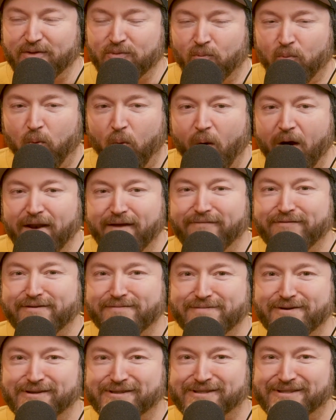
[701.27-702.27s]
one of the
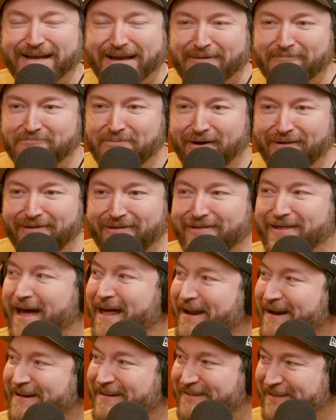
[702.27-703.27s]
most like
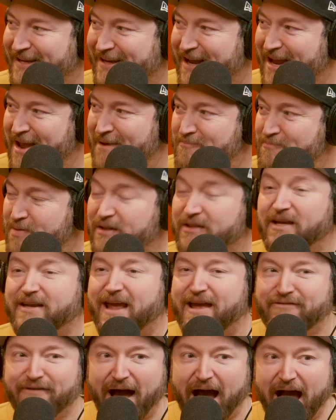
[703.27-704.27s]
pathetic, like if
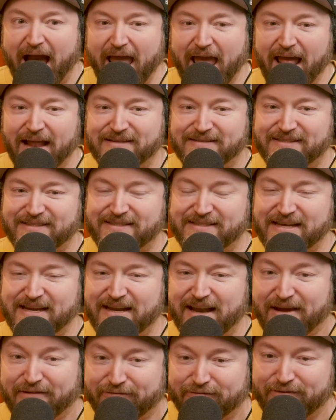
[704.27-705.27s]

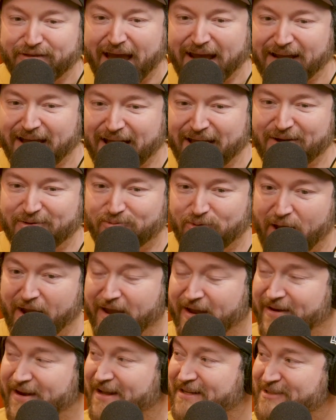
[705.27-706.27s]
that guy had
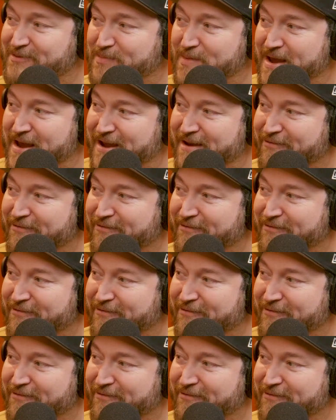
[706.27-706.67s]
recognized me,